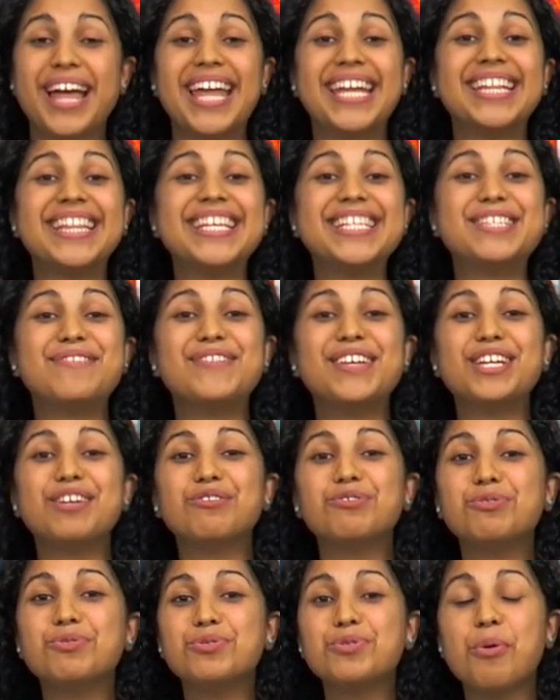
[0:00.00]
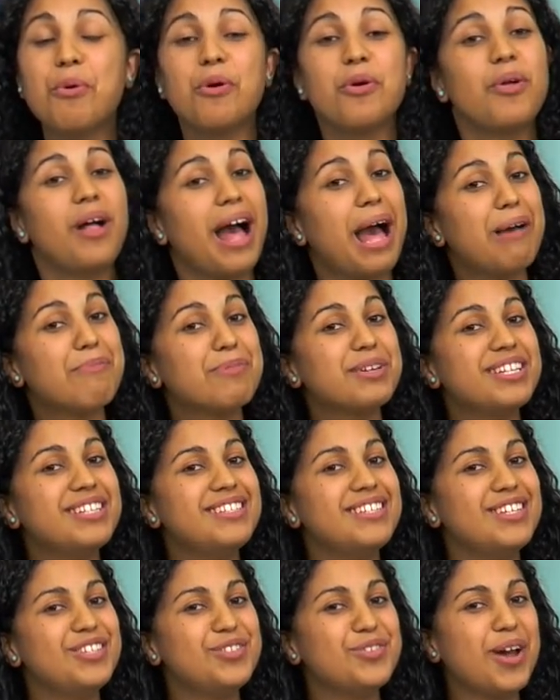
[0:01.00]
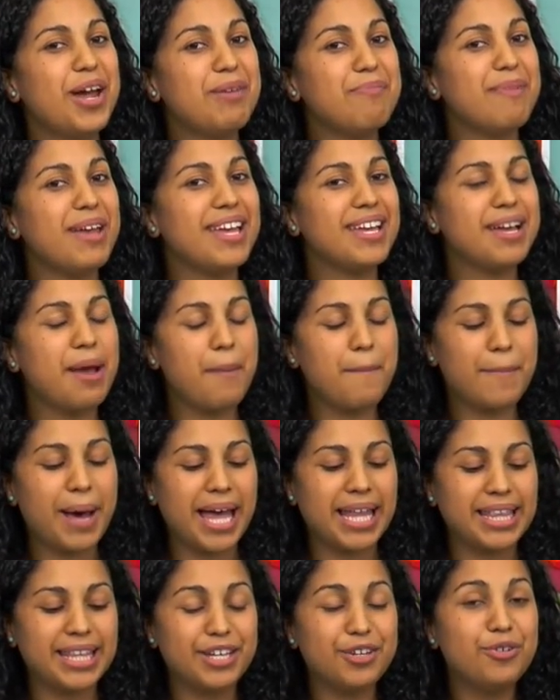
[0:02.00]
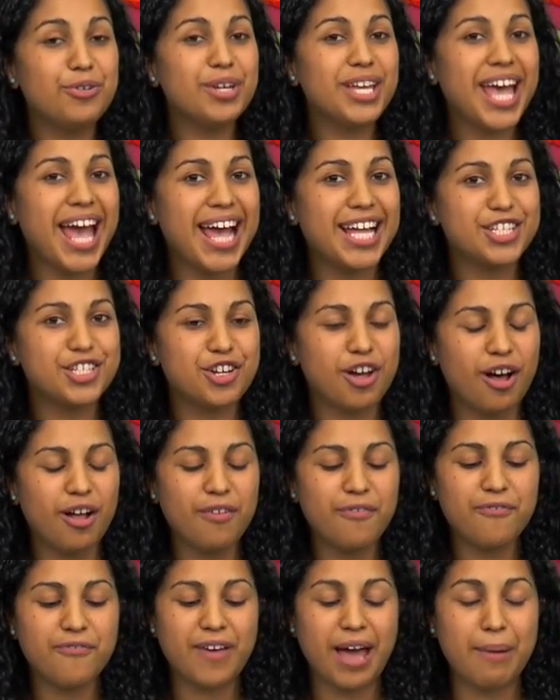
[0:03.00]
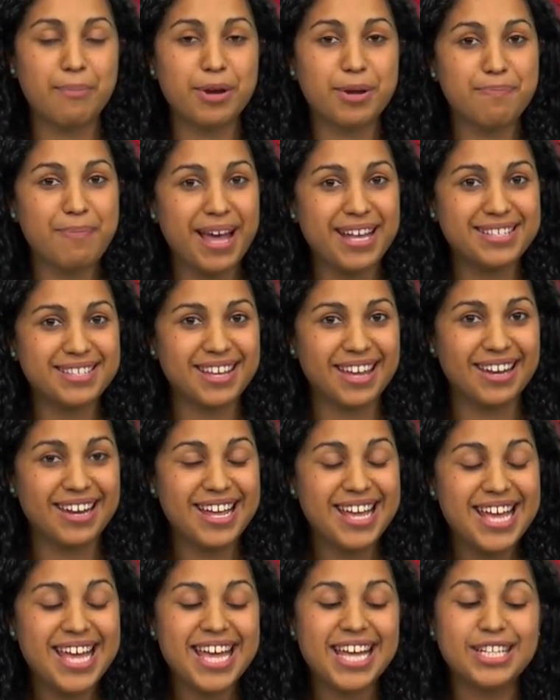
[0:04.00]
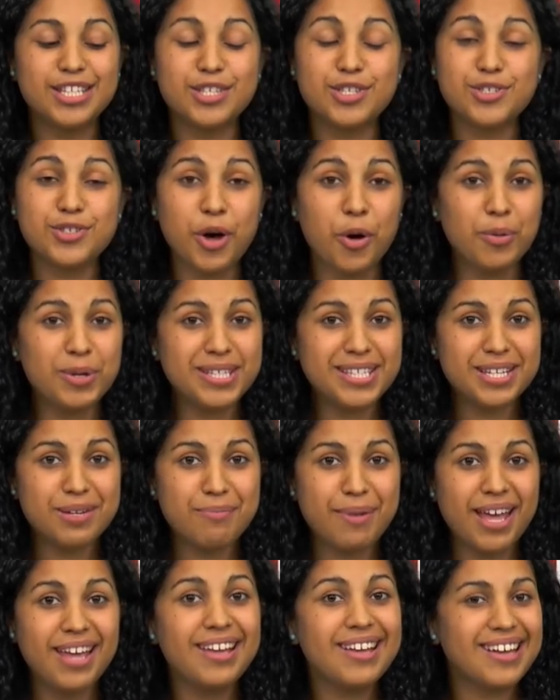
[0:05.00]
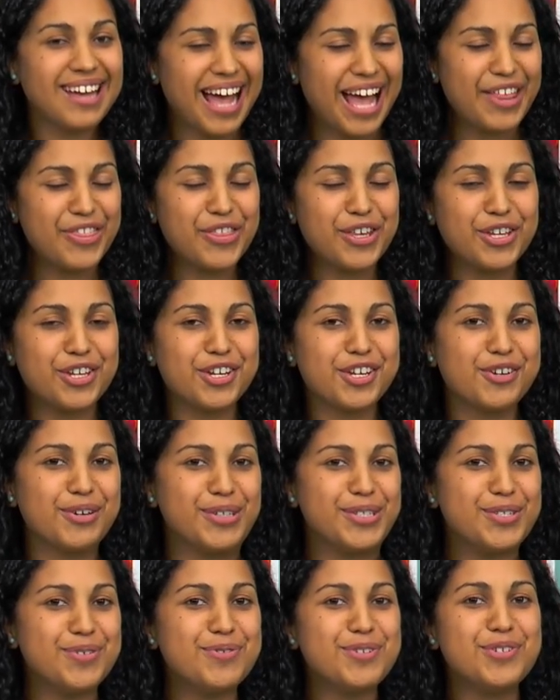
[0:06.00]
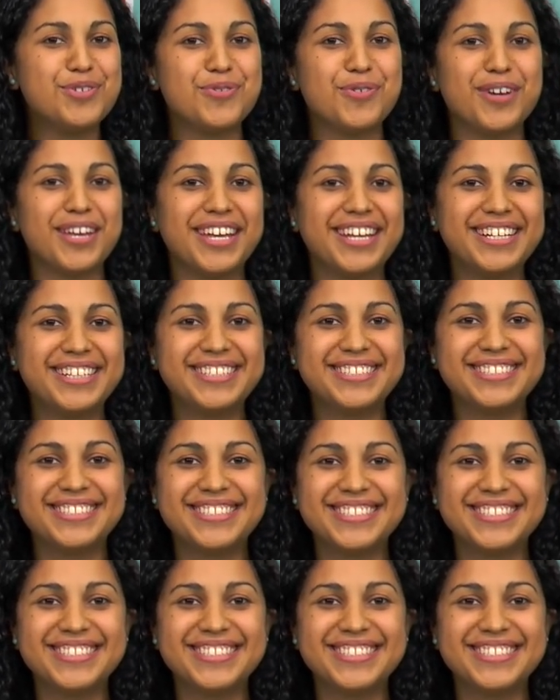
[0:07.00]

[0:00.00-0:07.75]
and in this video tutorial, I'm gonna teach you how to make my little catch-all fabric basket. It's so easy to make, I think you're going to enjoy it.